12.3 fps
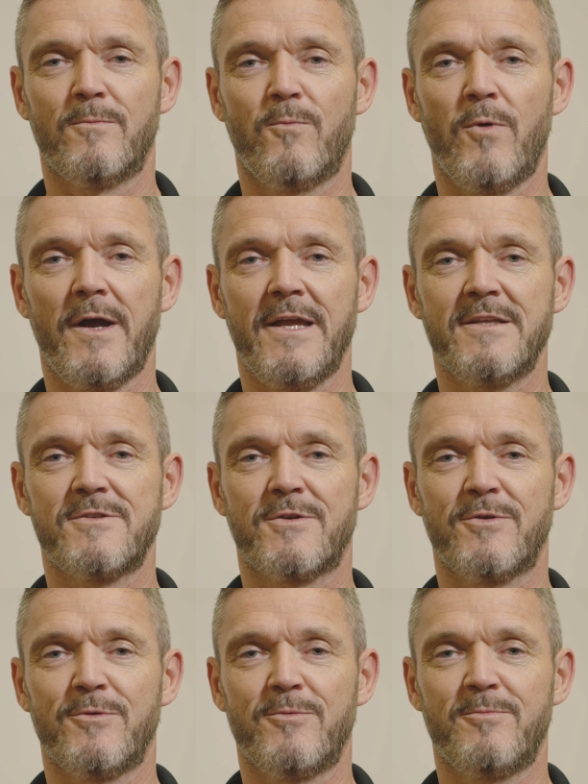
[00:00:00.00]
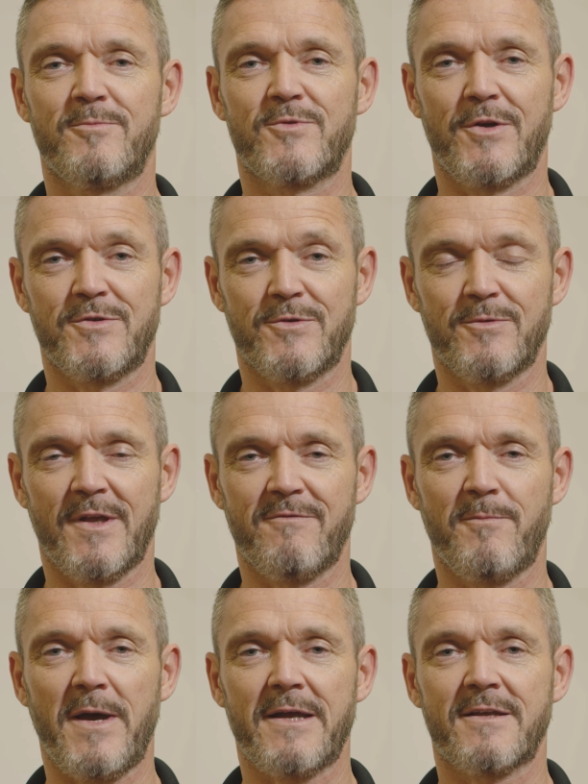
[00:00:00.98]
way to try to
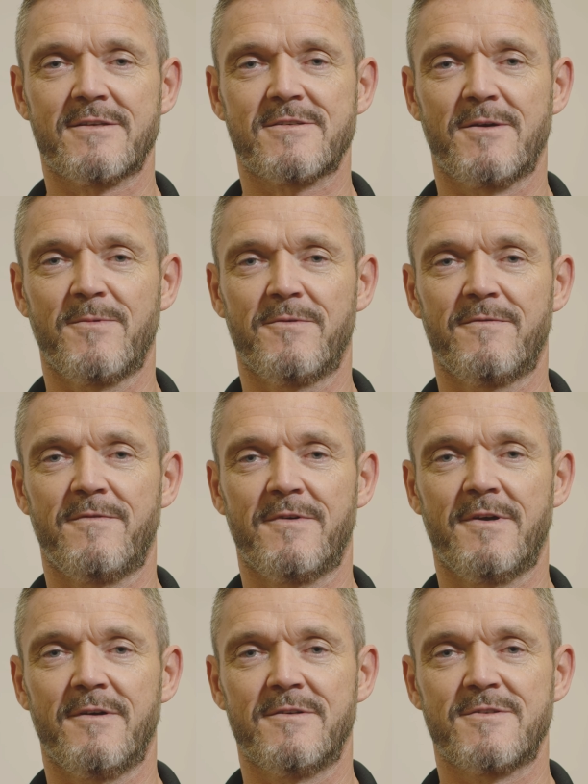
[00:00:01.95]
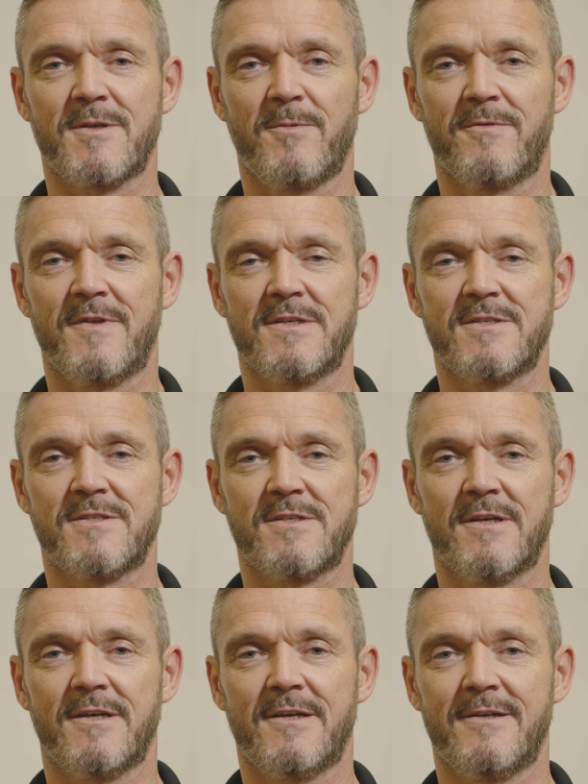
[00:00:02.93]
give back some of
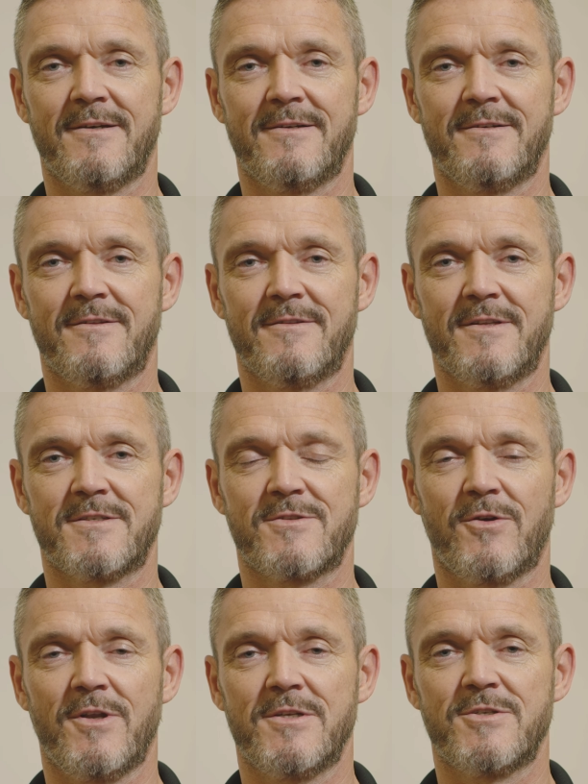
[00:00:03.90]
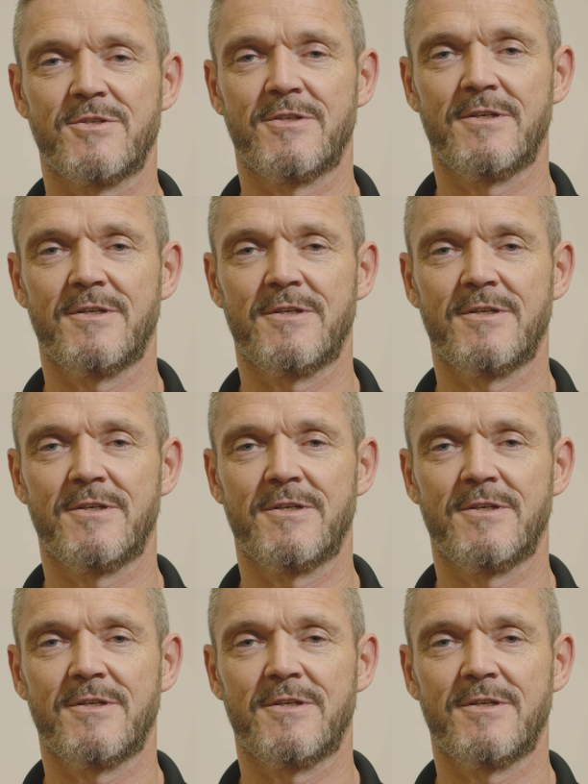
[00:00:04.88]
this knowledge.